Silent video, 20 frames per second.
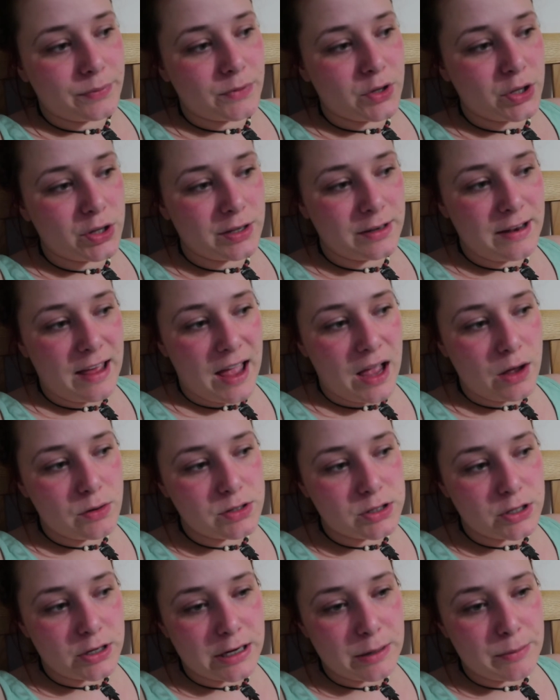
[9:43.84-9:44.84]
the other day I
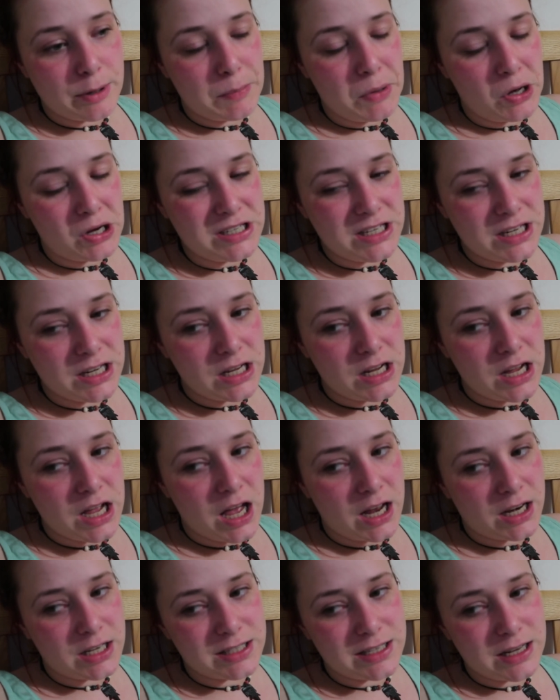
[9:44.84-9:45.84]
was looking at my body,
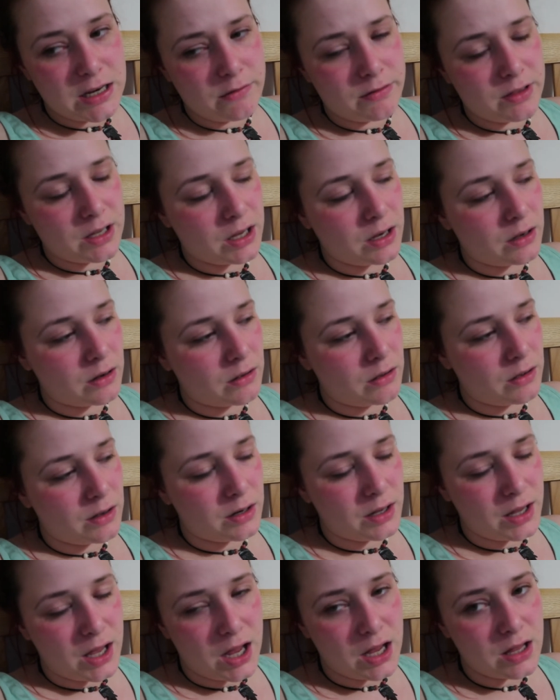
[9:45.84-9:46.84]
and instead of thinking, God,
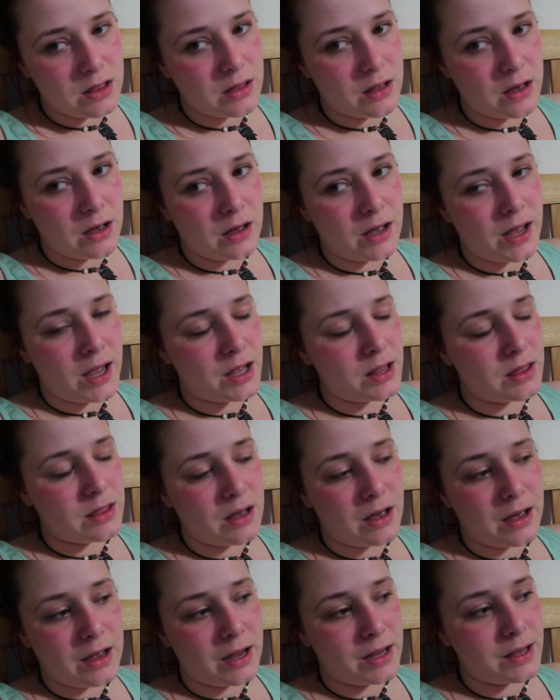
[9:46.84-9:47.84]
I hate that, I hate
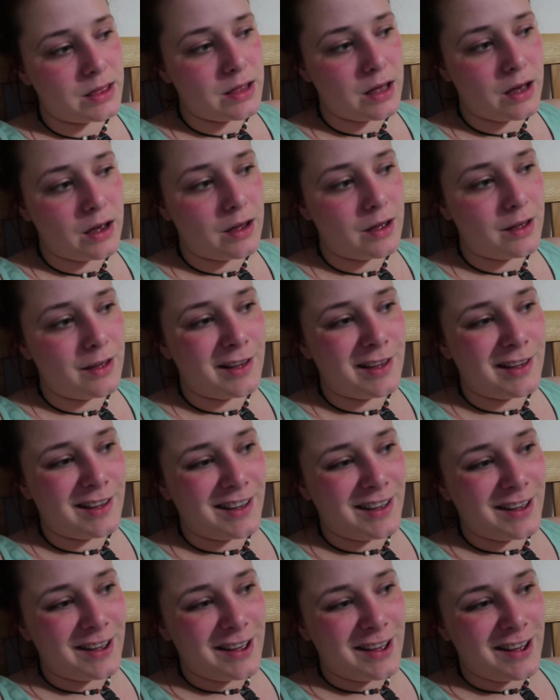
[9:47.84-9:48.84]
that, I hate that,
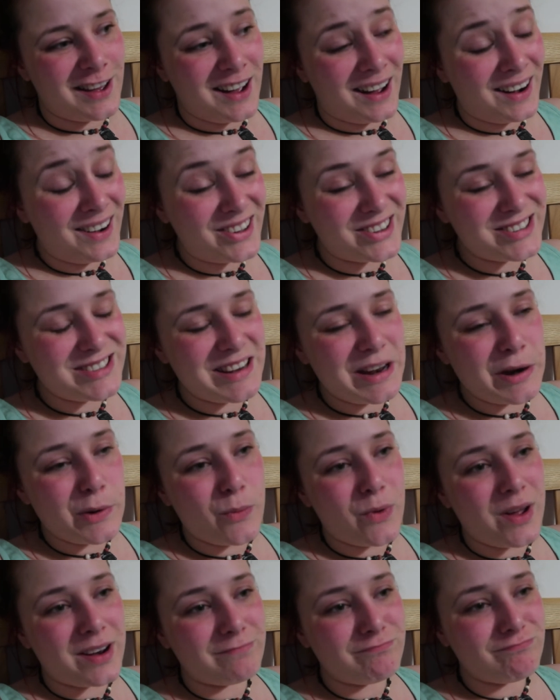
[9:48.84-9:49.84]
I looked at it
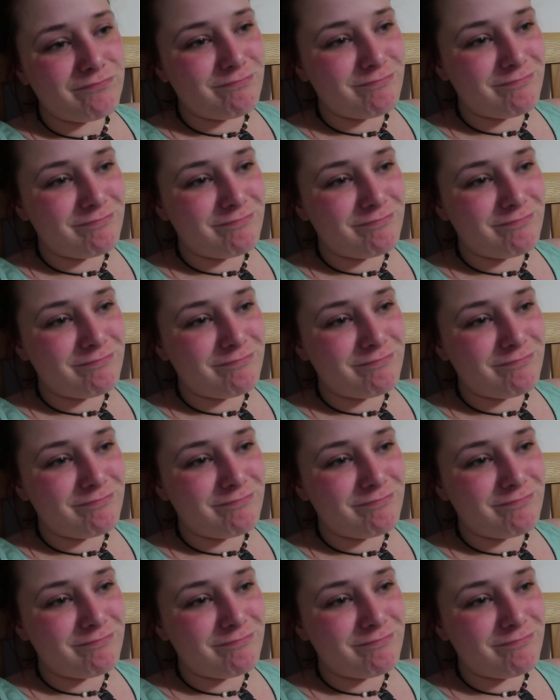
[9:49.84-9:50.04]
and went,